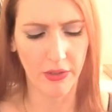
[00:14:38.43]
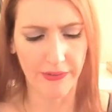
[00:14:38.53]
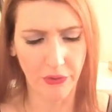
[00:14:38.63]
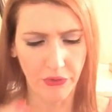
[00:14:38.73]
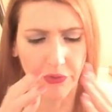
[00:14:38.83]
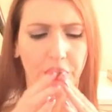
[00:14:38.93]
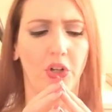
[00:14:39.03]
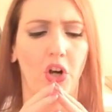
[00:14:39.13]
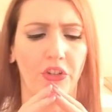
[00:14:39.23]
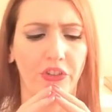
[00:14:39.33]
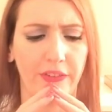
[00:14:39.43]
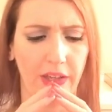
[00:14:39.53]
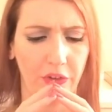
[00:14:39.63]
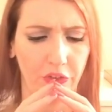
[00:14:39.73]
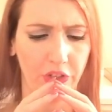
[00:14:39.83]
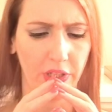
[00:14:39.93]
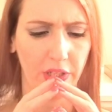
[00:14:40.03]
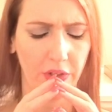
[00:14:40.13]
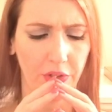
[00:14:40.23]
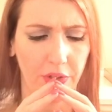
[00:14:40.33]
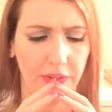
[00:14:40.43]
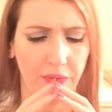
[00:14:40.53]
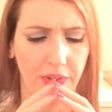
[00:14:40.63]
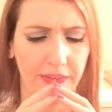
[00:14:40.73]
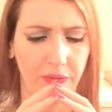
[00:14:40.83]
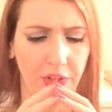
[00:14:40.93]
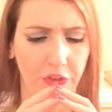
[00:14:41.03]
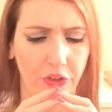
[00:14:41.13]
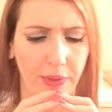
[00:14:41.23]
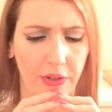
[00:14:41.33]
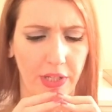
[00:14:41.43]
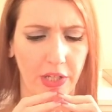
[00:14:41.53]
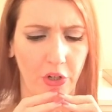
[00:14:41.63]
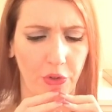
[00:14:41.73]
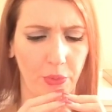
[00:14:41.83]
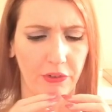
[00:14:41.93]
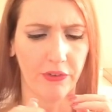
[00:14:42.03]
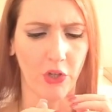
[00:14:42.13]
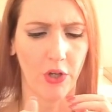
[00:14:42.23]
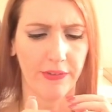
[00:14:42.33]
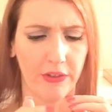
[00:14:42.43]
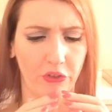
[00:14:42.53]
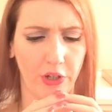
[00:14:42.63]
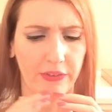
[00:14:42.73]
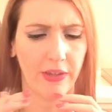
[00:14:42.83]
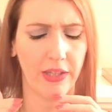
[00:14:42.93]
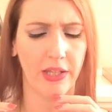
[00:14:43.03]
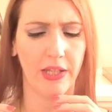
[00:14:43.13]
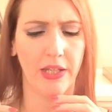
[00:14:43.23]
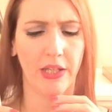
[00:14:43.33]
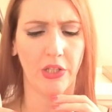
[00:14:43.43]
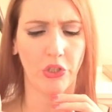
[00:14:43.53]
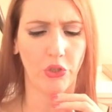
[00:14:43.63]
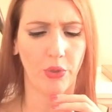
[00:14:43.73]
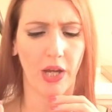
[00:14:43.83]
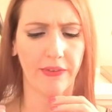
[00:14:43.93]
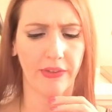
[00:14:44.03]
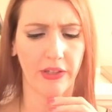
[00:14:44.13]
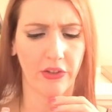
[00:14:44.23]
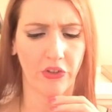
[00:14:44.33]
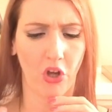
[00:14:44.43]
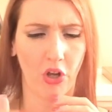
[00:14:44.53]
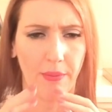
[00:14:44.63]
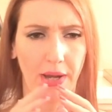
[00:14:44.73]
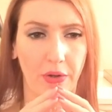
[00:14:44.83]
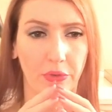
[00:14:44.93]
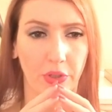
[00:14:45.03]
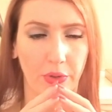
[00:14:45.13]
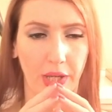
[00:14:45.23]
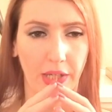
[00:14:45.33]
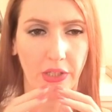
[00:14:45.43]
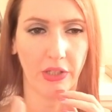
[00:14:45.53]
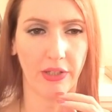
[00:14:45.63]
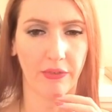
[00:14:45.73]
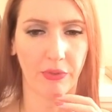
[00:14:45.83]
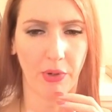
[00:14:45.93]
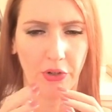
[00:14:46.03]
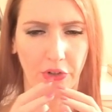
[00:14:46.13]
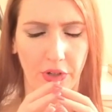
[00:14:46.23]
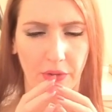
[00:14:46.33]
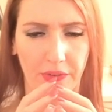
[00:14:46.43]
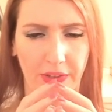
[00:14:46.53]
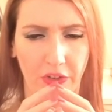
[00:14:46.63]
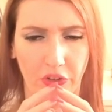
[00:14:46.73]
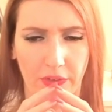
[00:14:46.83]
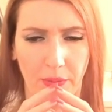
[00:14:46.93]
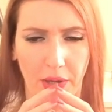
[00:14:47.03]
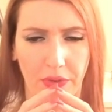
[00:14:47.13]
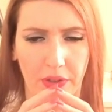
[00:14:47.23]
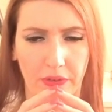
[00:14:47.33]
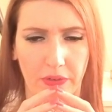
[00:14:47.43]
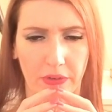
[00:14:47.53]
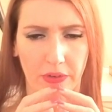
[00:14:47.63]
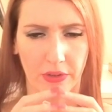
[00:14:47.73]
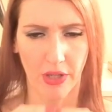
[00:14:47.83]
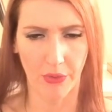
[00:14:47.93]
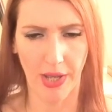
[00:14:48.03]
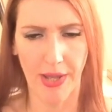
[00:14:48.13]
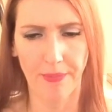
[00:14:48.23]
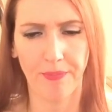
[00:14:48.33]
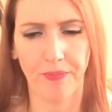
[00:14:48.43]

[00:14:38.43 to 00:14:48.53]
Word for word: So there's a very cautious energy here, a defensive energy about getting hurt, which is causing stress that you guys need to talk about, okay? You need to have some hard-to-hard conversations about this, okay?